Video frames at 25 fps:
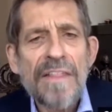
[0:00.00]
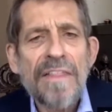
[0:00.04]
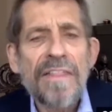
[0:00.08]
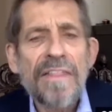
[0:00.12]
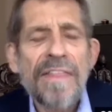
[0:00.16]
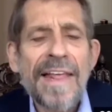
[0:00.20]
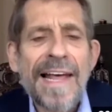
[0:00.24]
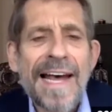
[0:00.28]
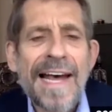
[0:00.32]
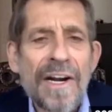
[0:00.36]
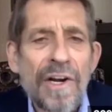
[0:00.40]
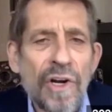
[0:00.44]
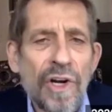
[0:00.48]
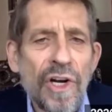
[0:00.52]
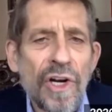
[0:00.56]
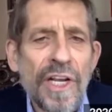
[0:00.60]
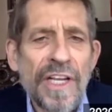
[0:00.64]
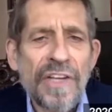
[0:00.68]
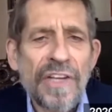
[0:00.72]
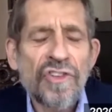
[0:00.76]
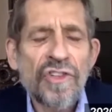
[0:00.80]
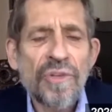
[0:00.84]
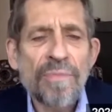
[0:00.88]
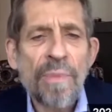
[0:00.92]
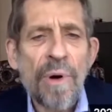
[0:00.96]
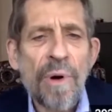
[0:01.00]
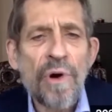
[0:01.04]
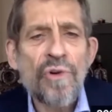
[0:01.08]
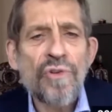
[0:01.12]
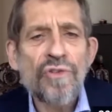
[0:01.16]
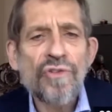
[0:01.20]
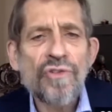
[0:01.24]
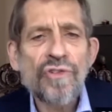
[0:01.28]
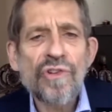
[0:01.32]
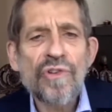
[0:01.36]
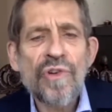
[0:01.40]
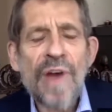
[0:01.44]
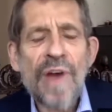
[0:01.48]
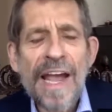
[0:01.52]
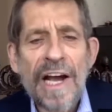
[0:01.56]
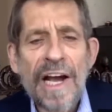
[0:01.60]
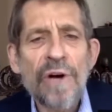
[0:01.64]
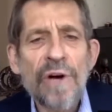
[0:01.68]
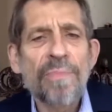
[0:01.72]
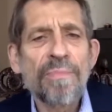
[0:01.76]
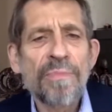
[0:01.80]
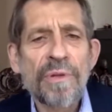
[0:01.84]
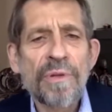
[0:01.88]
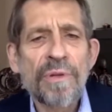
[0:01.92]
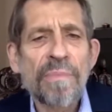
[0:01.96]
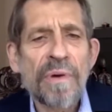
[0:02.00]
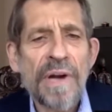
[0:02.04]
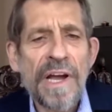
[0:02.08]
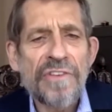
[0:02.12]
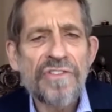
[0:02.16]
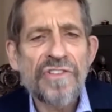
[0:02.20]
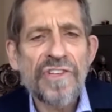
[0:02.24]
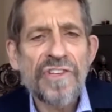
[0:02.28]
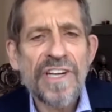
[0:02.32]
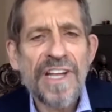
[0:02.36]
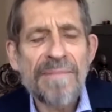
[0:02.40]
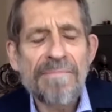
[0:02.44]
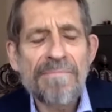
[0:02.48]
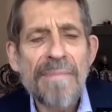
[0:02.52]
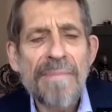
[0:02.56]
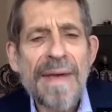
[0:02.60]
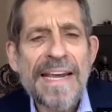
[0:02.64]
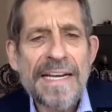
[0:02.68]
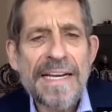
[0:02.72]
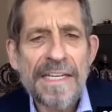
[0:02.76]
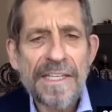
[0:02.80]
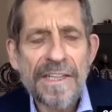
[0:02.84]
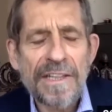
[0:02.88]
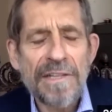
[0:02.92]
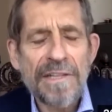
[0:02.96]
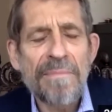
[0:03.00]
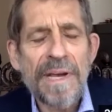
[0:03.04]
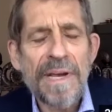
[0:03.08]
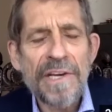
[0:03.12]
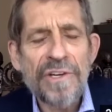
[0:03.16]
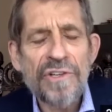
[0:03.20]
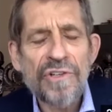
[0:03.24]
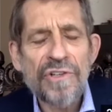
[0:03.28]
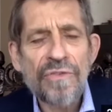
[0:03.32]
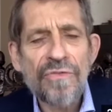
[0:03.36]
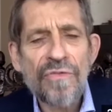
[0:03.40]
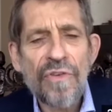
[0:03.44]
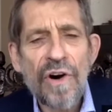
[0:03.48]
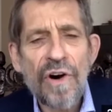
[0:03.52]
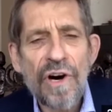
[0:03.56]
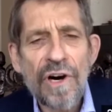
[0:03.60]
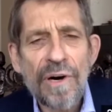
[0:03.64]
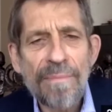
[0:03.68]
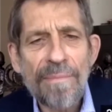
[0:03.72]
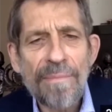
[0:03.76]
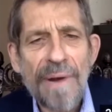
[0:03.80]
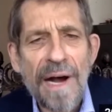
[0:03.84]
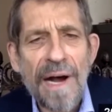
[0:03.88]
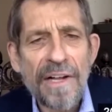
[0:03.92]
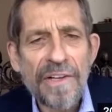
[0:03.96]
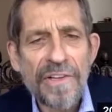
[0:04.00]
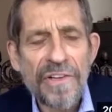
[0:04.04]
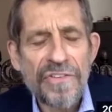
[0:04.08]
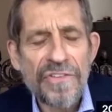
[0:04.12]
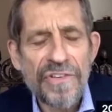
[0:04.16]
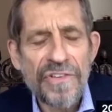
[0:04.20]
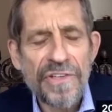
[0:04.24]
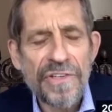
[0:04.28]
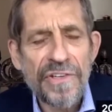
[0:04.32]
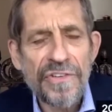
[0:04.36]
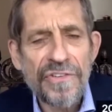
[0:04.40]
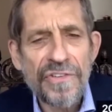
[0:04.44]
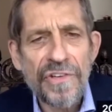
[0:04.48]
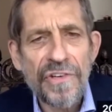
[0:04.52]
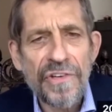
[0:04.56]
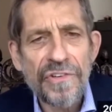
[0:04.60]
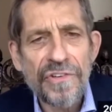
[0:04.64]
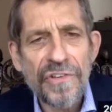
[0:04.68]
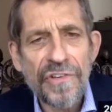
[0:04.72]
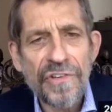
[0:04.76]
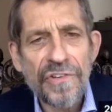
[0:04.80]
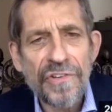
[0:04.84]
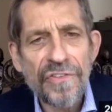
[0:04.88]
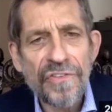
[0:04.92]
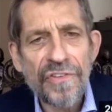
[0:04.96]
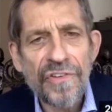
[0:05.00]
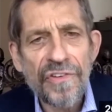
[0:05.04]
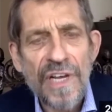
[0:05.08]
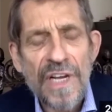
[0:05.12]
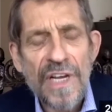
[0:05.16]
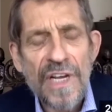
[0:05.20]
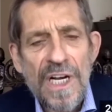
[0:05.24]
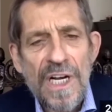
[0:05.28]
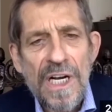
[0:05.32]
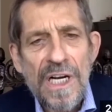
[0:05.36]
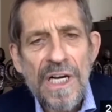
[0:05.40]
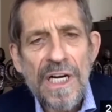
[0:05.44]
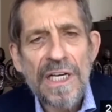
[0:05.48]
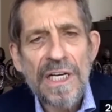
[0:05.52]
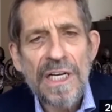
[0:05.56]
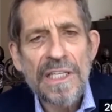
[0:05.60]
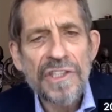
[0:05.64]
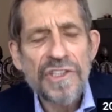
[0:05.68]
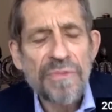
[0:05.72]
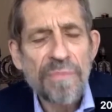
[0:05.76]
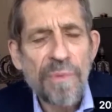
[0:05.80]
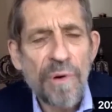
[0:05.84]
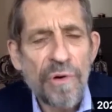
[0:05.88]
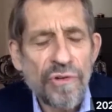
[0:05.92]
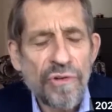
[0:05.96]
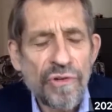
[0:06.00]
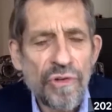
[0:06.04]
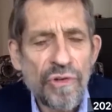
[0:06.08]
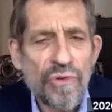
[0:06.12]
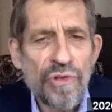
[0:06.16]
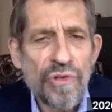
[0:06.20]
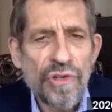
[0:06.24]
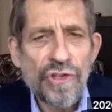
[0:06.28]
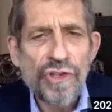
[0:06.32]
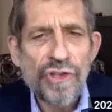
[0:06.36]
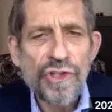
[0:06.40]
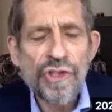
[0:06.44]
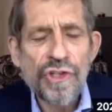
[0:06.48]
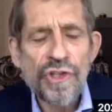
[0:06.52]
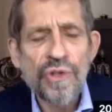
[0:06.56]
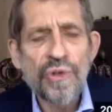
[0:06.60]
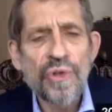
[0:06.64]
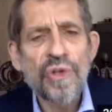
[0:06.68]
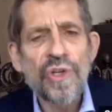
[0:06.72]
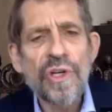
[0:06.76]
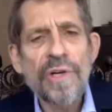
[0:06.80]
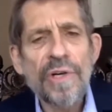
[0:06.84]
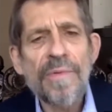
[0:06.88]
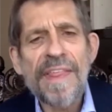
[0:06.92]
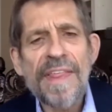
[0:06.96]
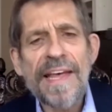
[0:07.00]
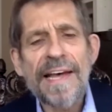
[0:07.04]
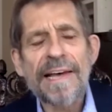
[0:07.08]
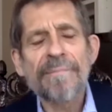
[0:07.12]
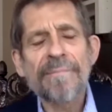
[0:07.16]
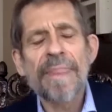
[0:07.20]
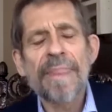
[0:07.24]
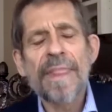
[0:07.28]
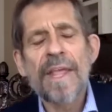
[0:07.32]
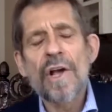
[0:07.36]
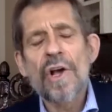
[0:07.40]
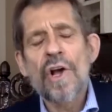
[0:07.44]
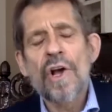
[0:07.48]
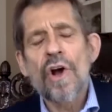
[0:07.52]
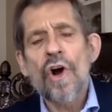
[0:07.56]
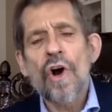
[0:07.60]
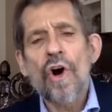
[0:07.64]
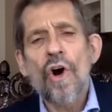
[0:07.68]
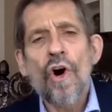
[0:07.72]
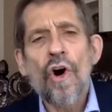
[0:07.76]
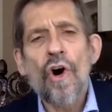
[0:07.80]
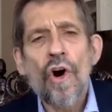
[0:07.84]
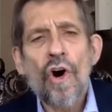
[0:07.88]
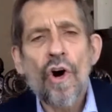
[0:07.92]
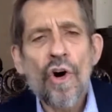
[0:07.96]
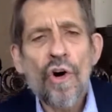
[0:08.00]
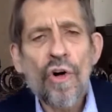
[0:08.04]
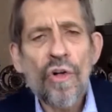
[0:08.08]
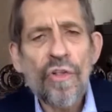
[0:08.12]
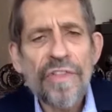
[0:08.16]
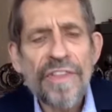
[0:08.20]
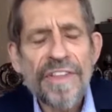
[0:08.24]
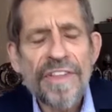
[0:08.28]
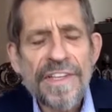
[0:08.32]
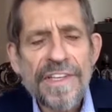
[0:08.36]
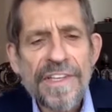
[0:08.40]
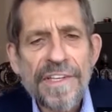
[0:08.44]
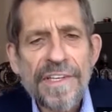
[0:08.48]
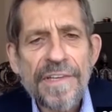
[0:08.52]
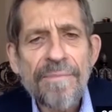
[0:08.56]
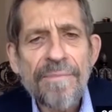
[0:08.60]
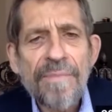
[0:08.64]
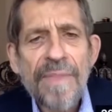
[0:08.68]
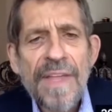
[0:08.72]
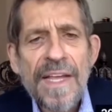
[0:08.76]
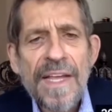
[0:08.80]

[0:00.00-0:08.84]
that is supposed to help the president make the major foreign policy decisions. It's supposed to ensure that all the